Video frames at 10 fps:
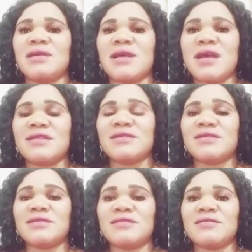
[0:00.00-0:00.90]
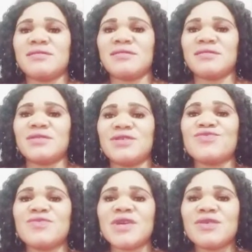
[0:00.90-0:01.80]
and the
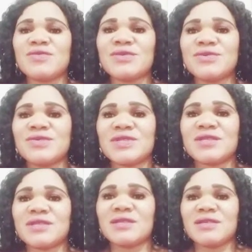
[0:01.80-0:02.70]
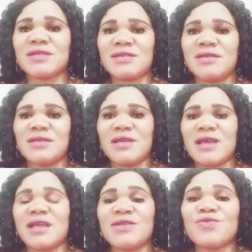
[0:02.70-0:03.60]
way you use it
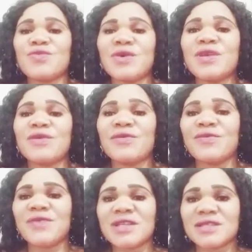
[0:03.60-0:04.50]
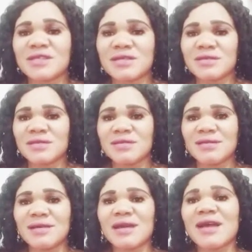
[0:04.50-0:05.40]
and the way your faith
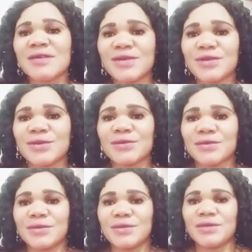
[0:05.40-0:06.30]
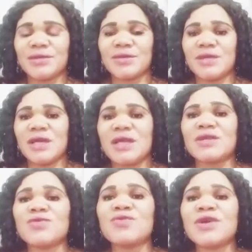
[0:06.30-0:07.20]
carry you and
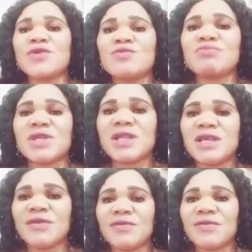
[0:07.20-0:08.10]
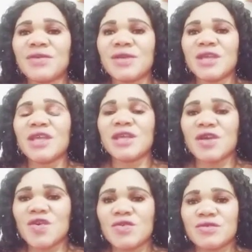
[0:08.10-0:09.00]
the way you believe in
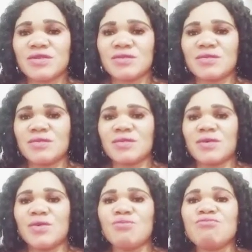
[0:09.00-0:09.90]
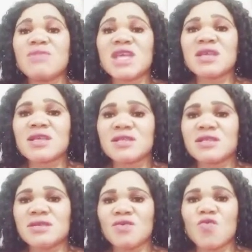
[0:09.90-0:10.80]
God make
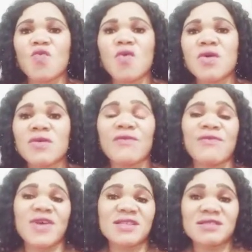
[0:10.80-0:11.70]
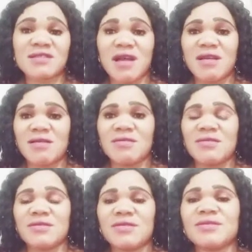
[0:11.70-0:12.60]
it work faster
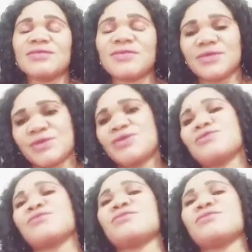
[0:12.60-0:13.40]
for you.